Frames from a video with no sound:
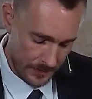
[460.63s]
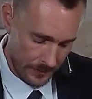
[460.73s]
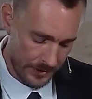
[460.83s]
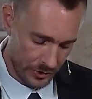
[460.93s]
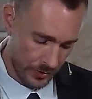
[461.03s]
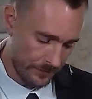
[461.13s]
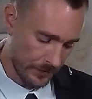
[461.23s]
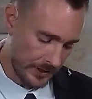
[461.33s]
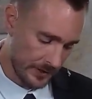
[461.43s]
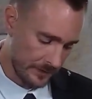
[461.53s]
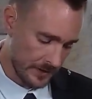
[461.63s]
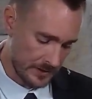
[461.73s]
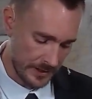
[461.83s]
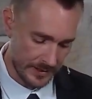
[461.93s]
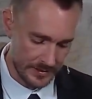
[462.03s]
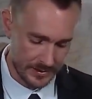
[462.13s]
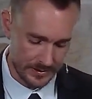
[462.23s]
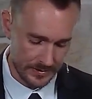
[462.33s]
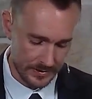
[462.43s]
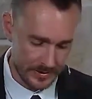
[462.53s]
We can treat forgiveness like it's
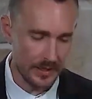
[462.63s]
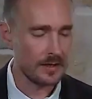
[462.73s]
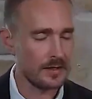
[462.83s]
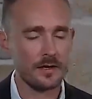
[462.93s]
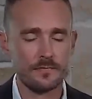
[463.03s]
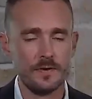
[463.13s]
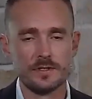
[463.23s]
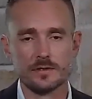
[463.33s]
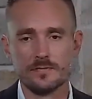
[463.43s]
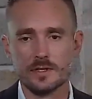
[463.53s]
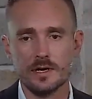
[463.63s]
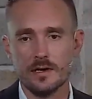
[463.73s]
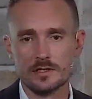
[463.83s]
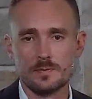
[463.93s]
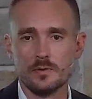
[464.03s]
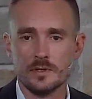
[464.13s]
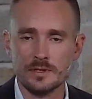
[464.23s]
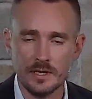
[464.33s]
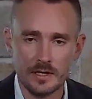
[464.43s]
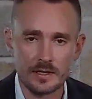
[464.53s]
a secondary feature of the gospel and
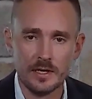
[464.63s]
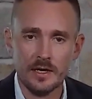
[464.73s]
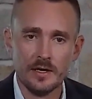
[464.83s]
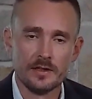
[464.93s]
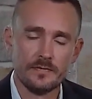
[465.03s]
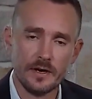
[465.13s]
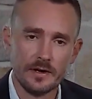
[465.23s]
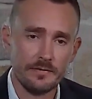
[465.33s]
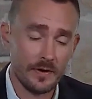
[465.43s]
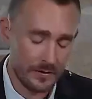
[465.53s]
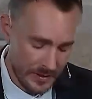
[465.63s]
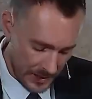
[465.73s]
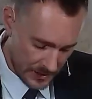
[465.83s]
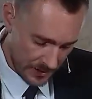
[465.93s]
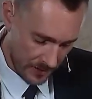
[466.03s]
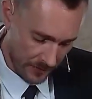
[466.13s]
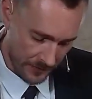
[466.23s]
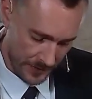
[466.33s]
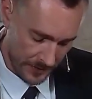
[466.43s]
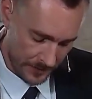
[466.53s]
not the very foundation of it.